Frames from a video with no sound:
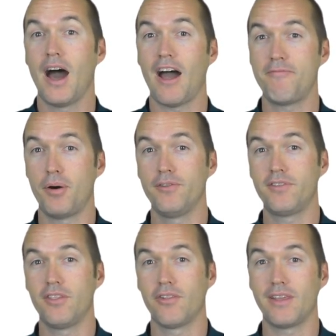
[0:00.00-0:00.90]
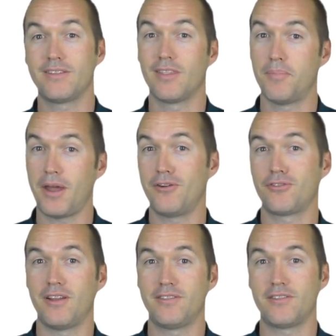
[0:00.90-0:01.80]
I've posted the link to the better
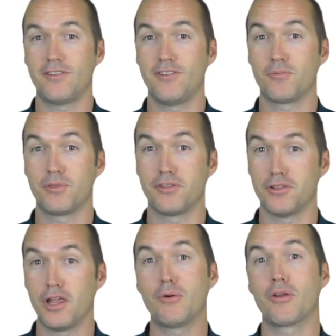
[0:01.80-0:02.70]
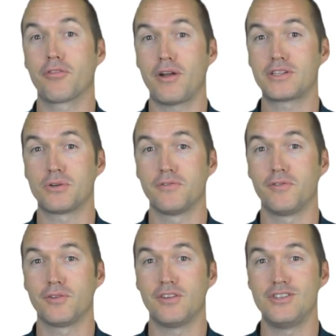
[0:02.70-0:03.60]
transistors with the lower threshold
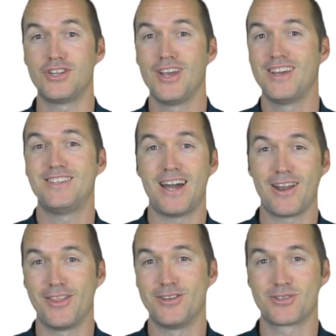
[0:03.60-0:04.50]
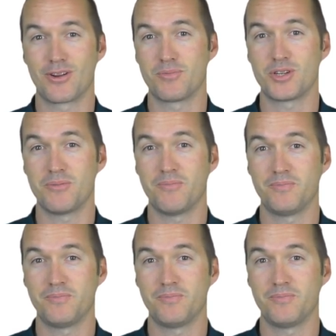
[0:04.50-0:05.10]
voltage down in the description.